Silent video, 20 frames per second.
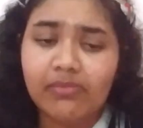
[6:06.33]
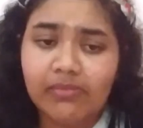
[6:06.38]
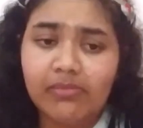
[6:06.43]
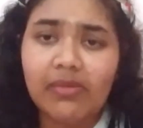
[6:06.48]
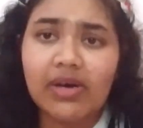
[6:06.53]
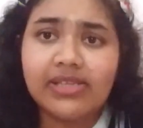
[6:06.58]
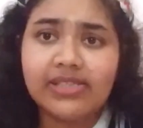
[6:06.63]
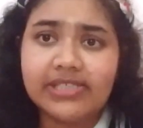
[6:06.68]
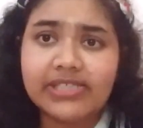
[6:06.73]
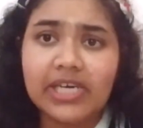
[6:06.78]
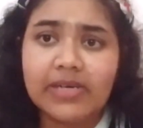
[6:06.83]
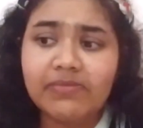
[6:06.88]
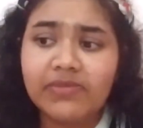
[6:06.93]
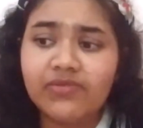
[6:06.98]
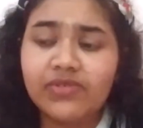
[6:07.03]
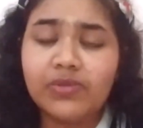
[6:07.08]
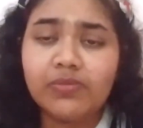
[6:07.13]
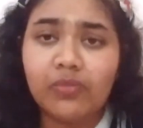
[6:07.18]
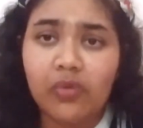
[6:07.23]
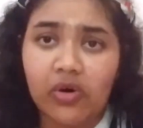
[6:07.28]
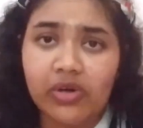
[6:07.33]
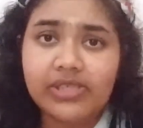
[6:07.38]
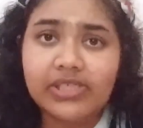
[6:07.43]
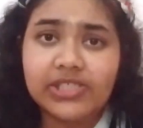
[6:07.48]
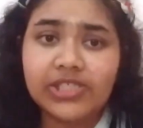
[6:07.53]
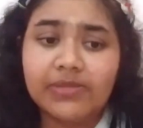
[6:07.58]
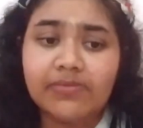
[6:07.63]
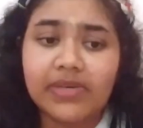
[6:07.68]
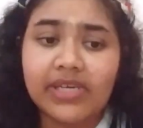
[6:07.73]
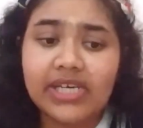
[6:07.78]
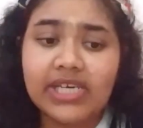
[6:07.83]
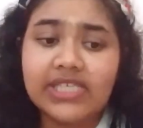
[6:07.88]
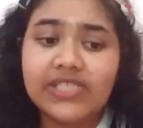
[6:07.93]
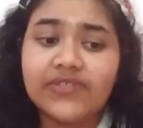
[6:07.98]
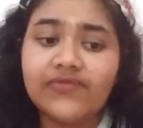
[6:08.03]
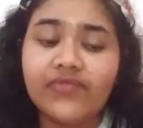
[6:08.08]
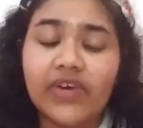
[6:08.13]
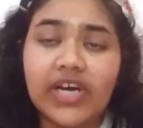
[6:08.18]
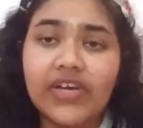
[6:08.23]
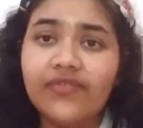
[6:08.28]
by the time he was bought in Jamaica, his
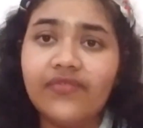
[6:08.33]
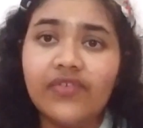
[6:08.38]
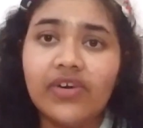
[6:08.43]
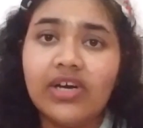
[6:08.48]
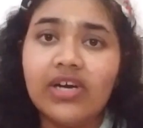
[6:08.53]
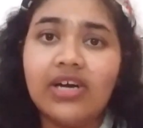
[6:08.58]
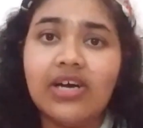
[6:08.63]
wife